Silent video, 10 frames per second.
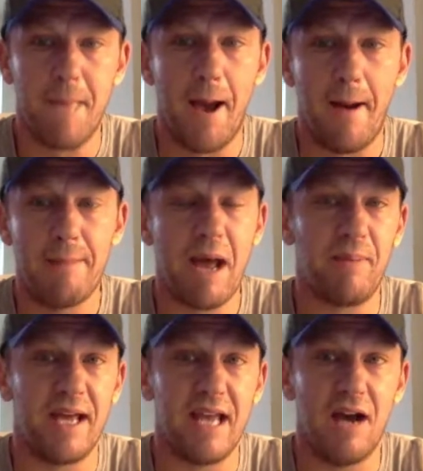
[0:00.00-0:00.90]
No, I'm
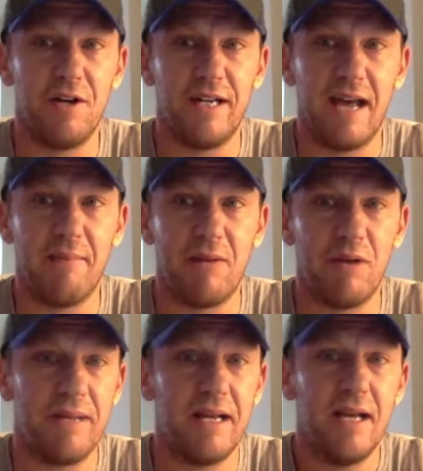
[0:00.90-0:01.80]
not playing Yahoo today, but it
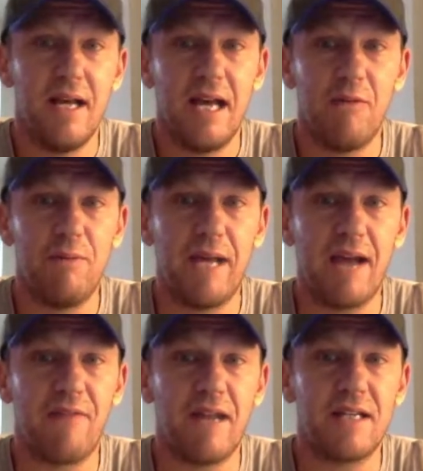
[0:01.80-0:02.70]
would be
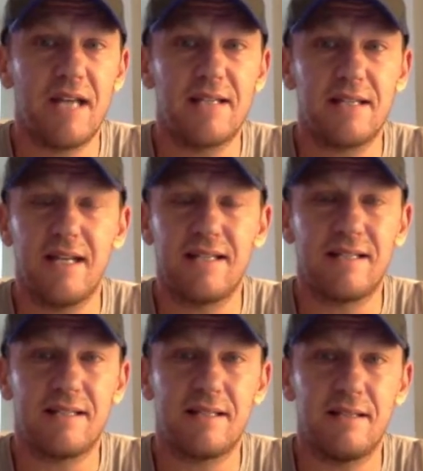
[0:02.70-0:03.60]
kind of fun.
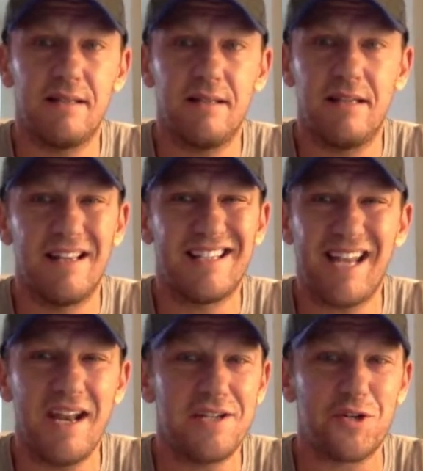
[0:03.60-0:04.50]
It's the
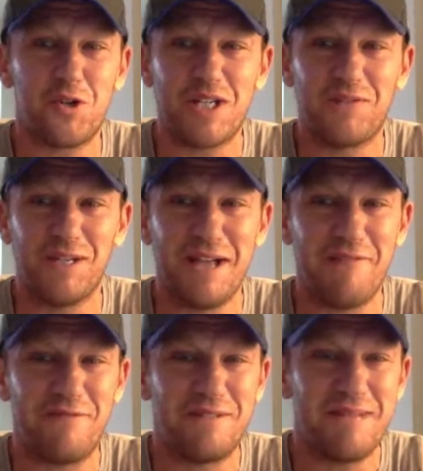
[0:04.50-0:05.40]
Sundays are stressful
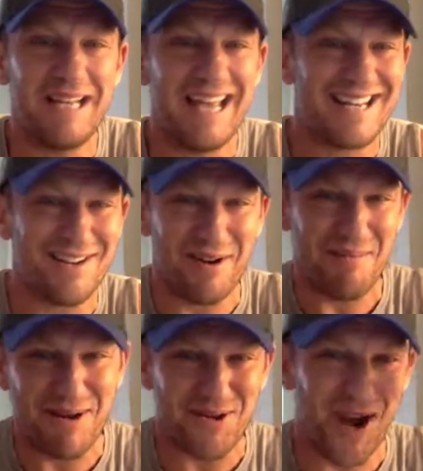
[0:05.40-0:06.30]
enough to me. Like, you know
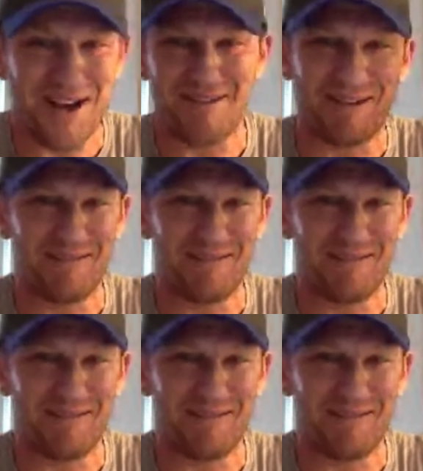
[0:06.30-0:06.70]
what I mean? You're trying to.